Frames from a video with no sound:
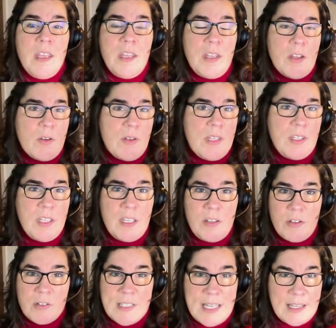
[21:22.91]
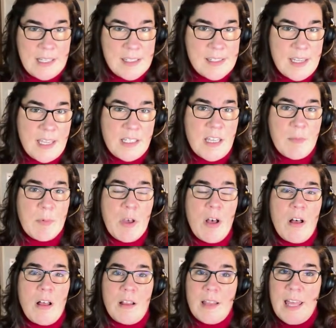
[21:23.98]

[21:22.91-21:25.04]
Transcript: In your daily stand-up call,